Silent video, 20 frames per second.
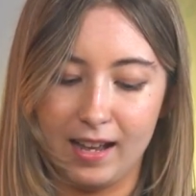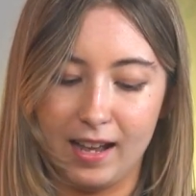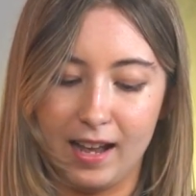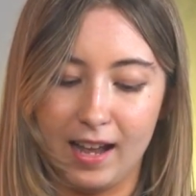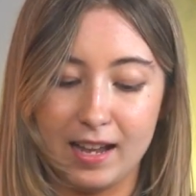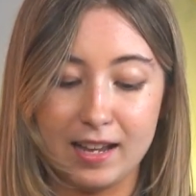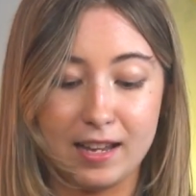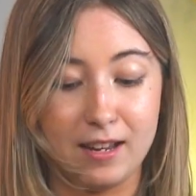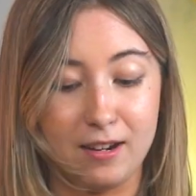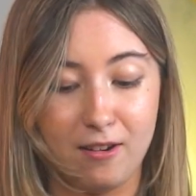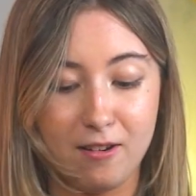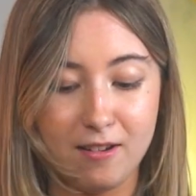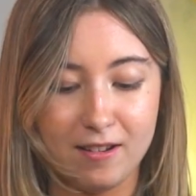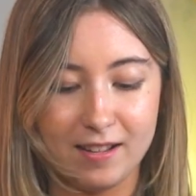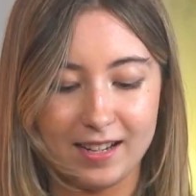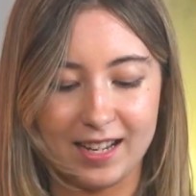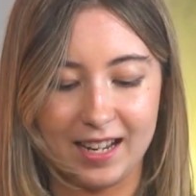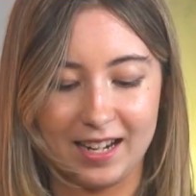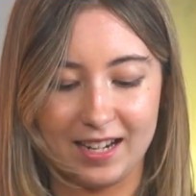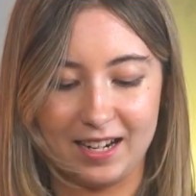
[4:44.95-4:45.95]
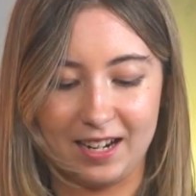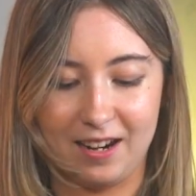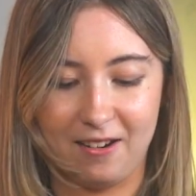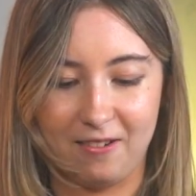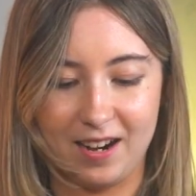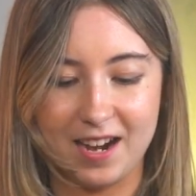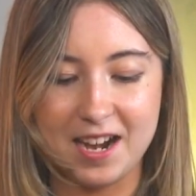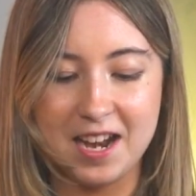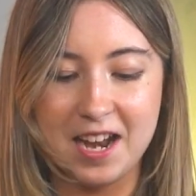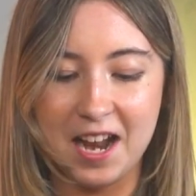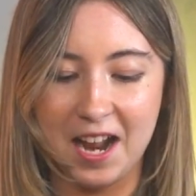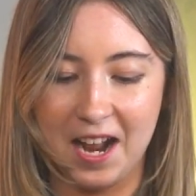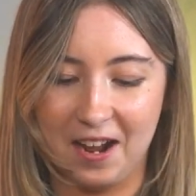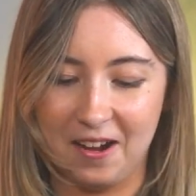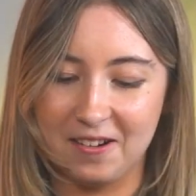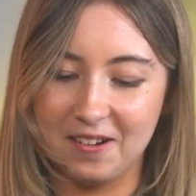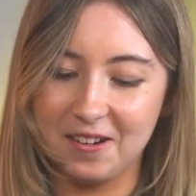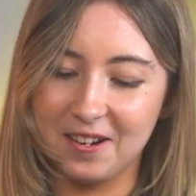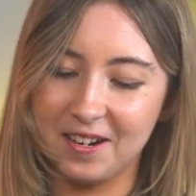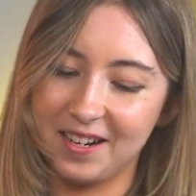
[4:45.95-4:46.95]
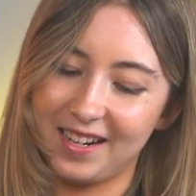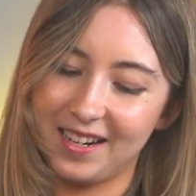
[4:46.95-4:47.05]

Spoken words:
I cannot get it out right now.